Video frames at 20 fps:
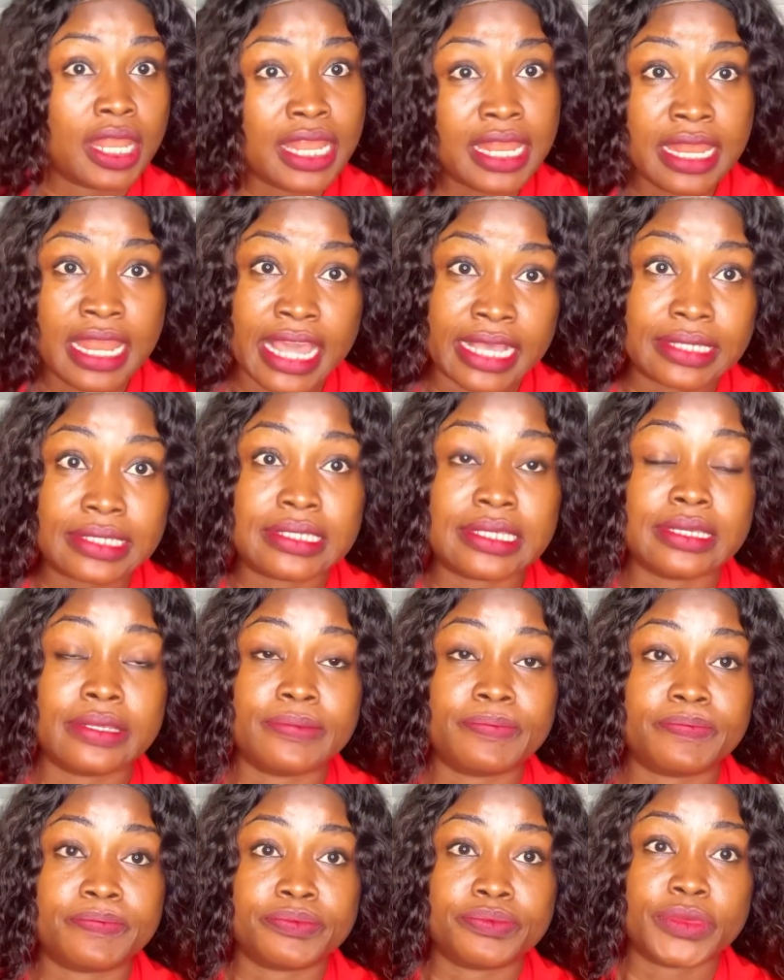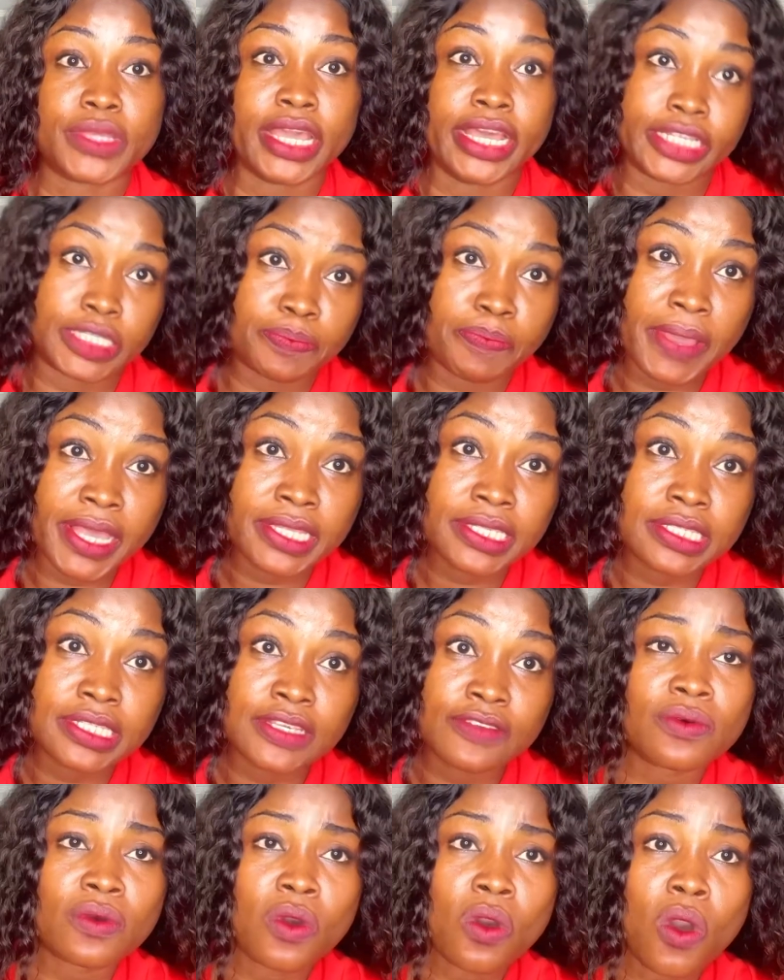less
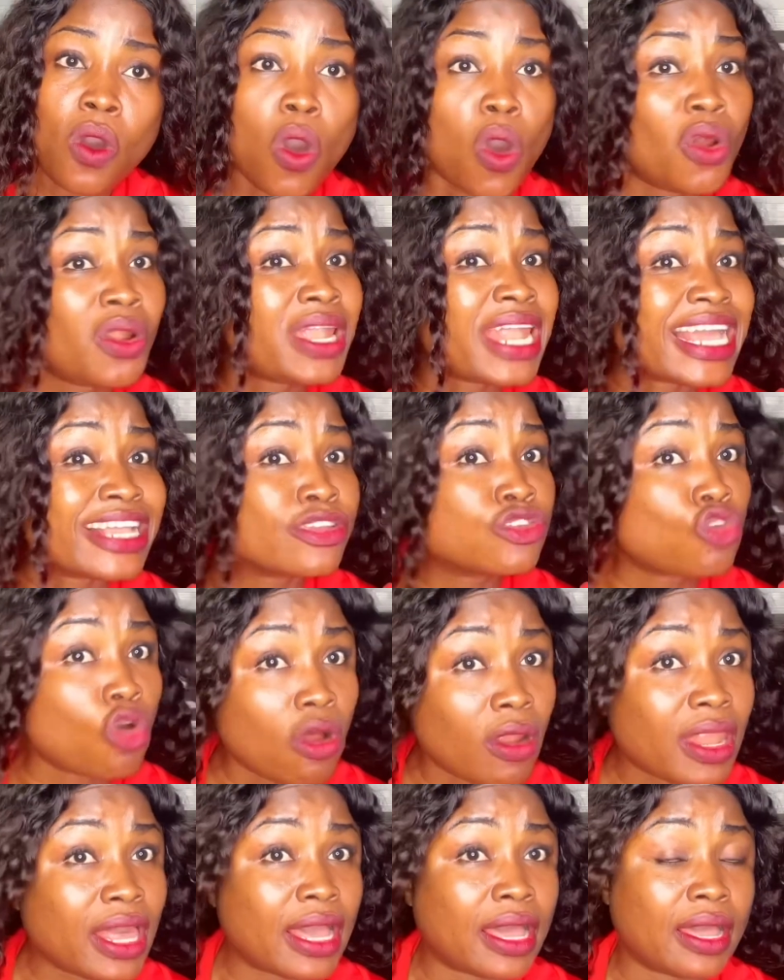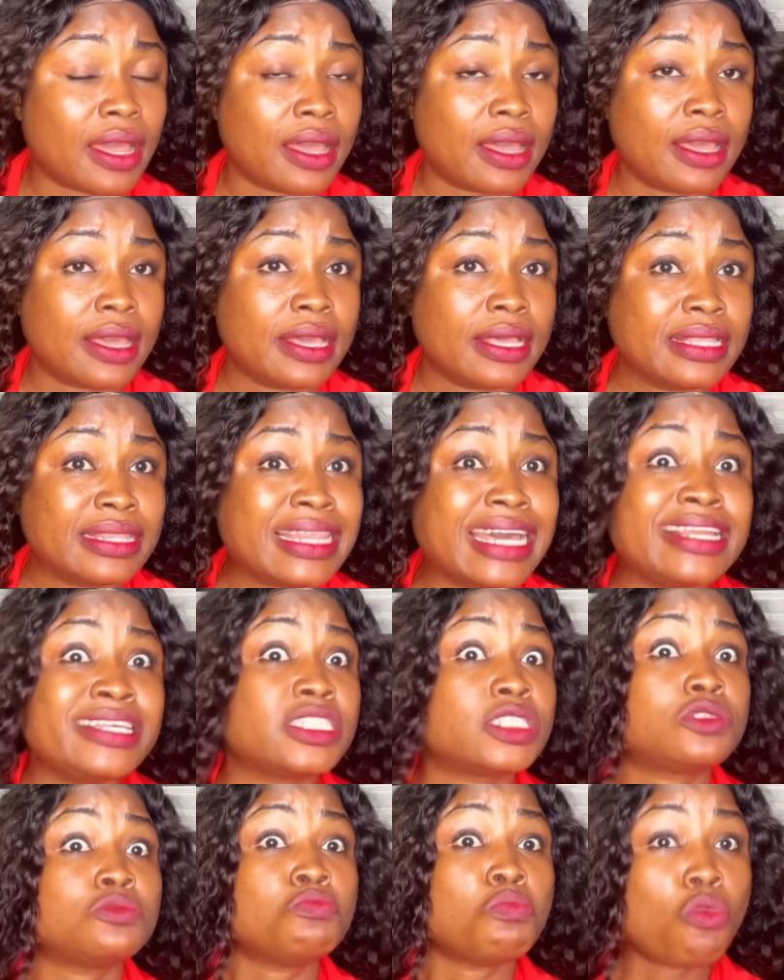expensive, unlike dollar that
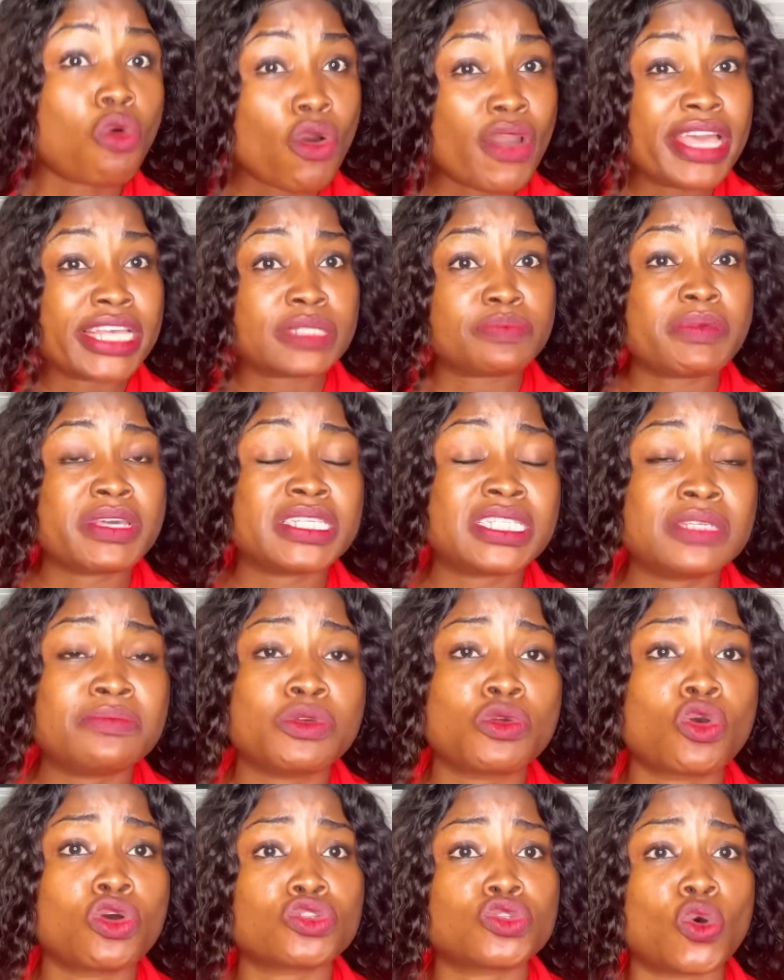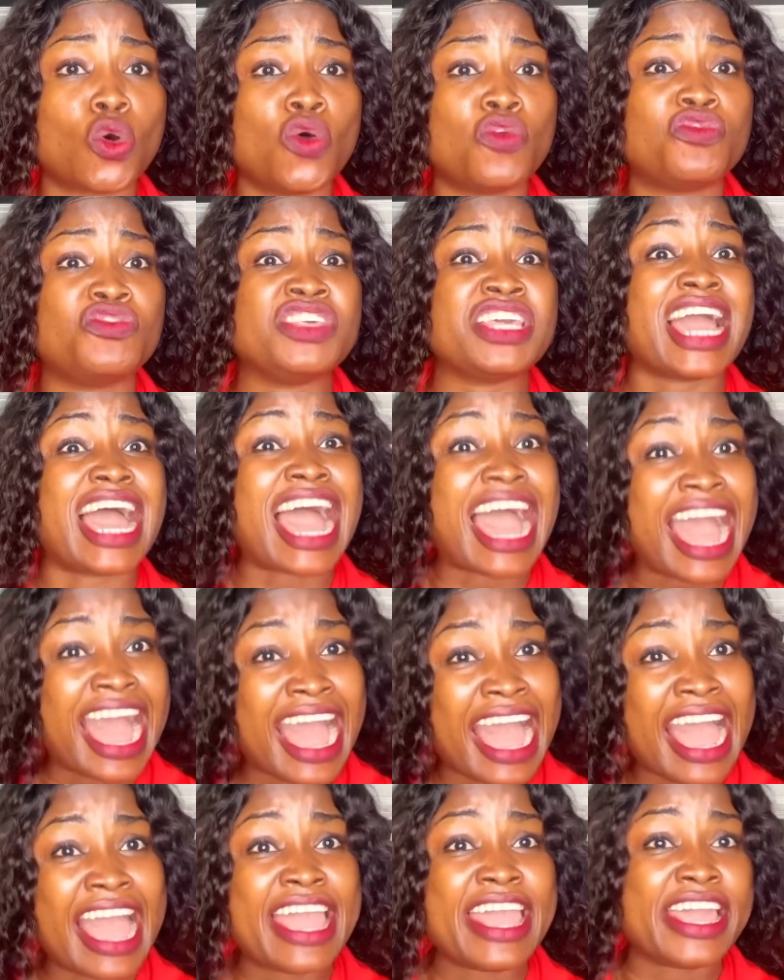is more expensive because of the
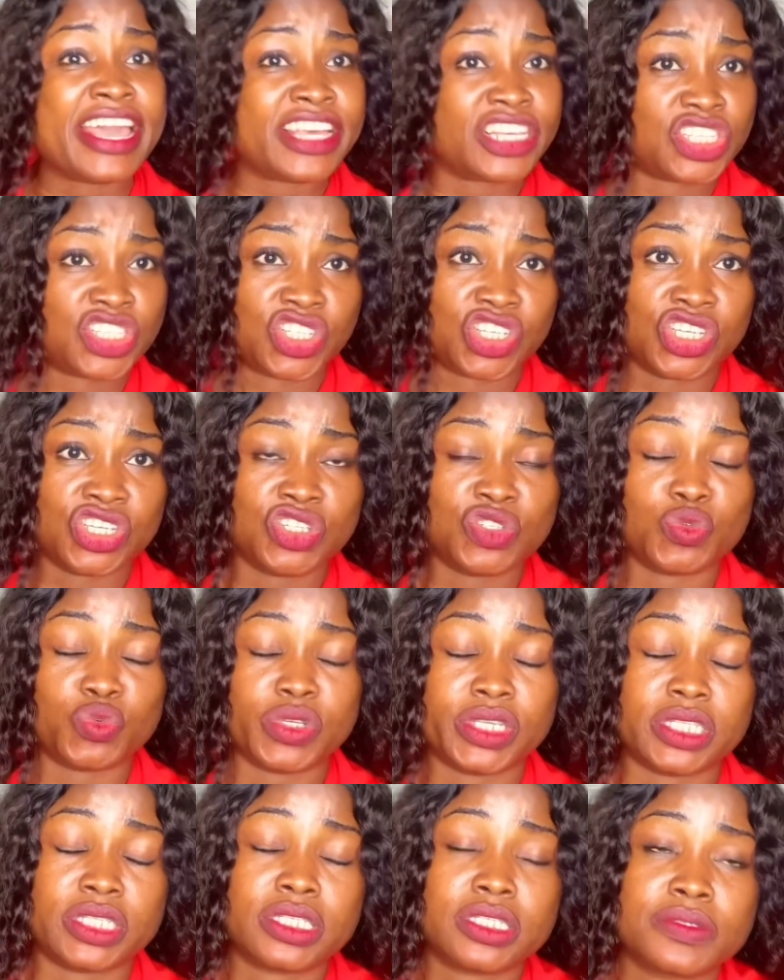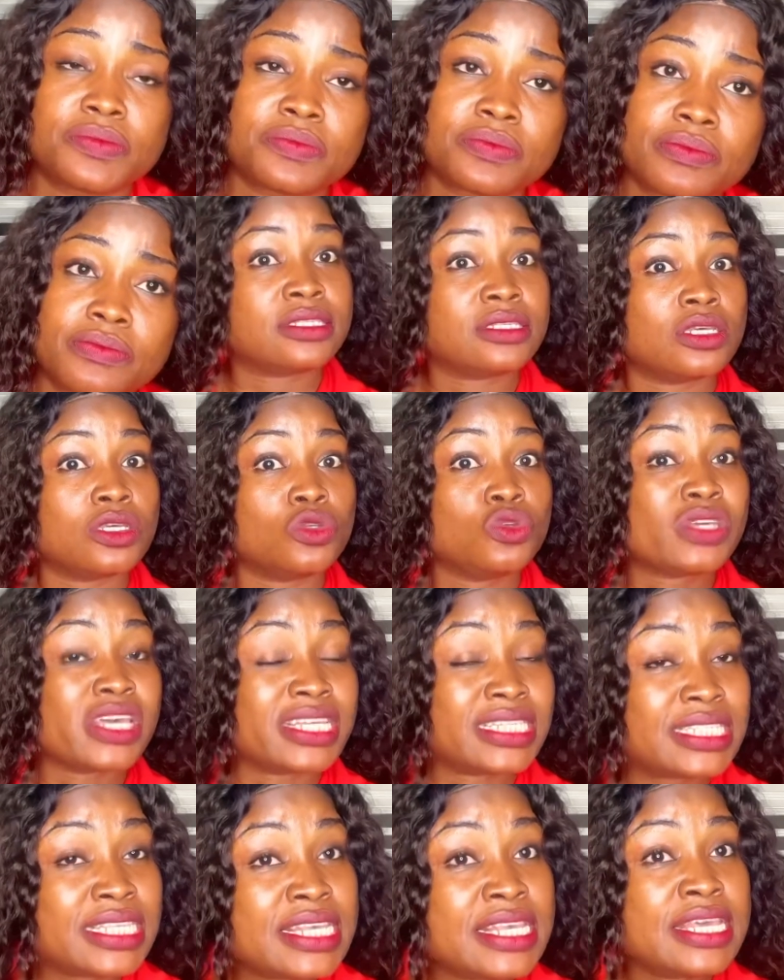high exchange rate. You can
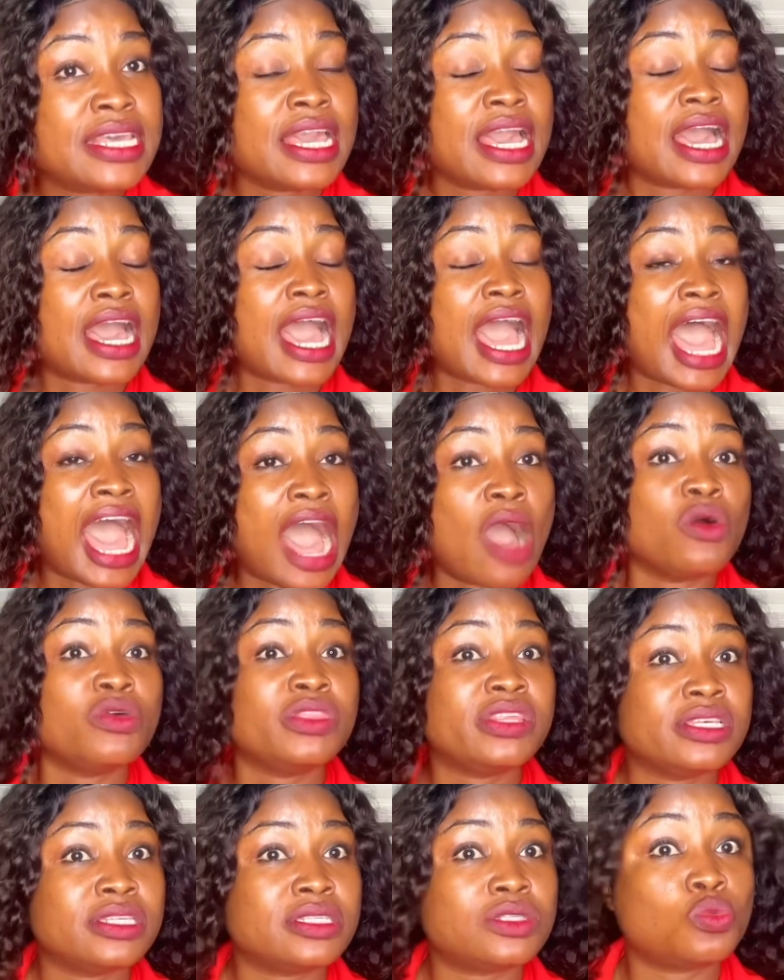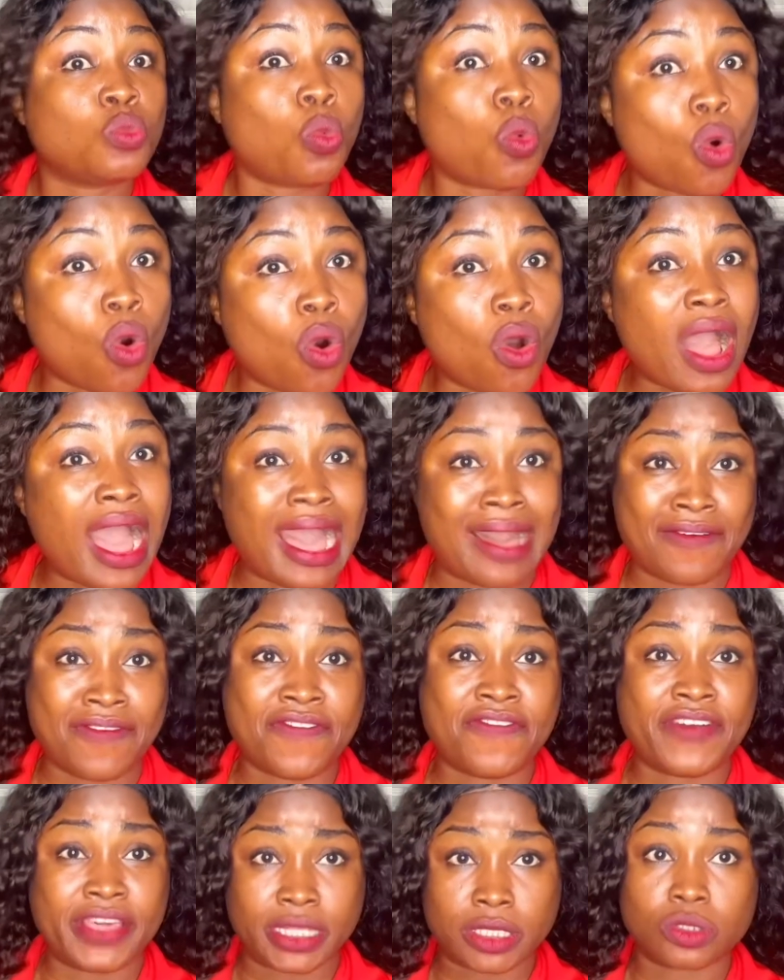see how this war
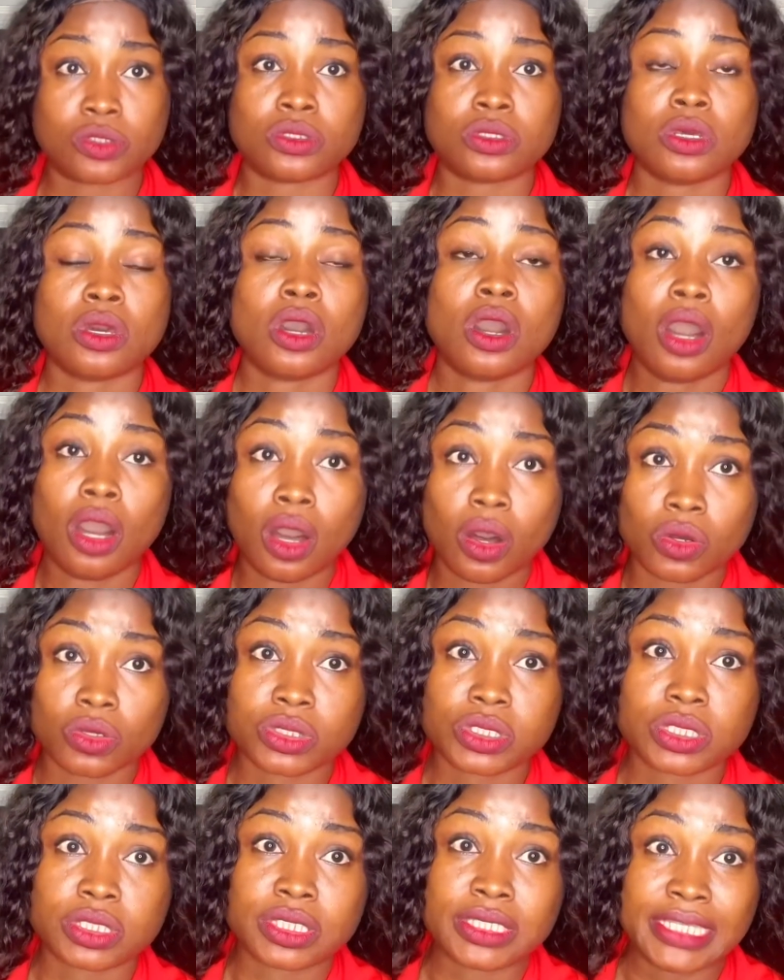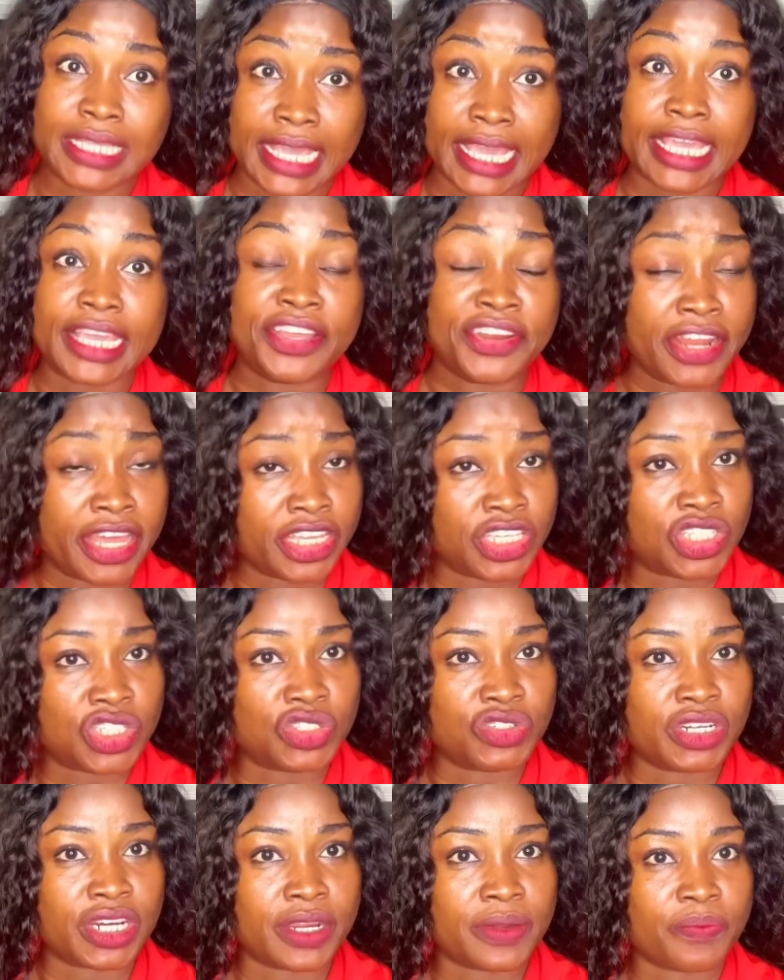affects us here in
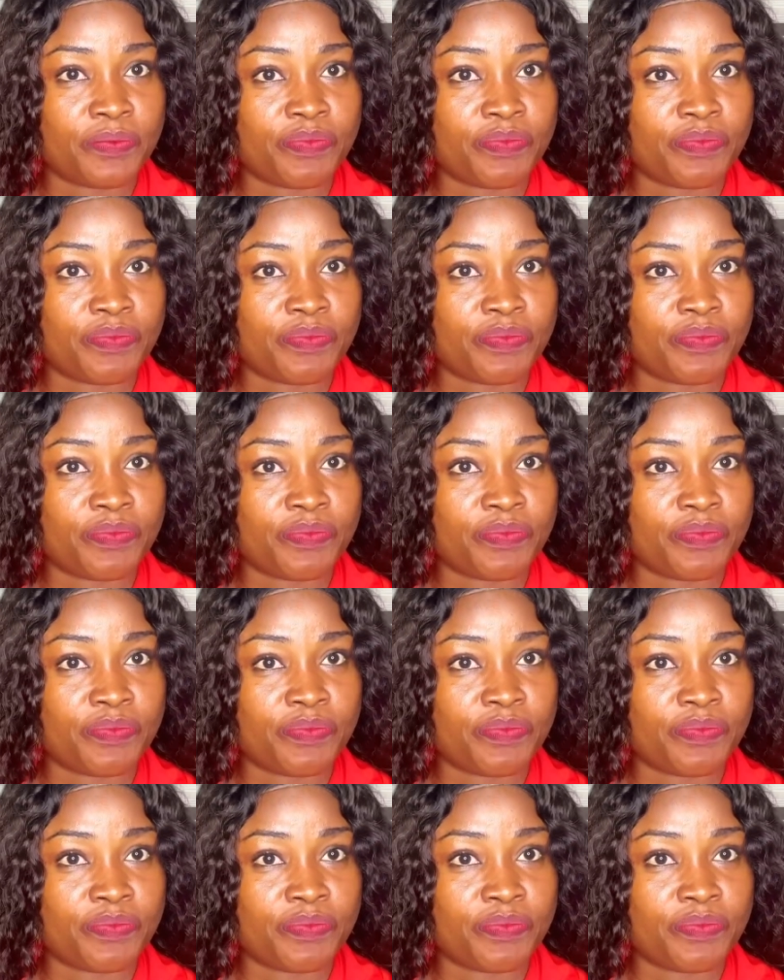Nigeria.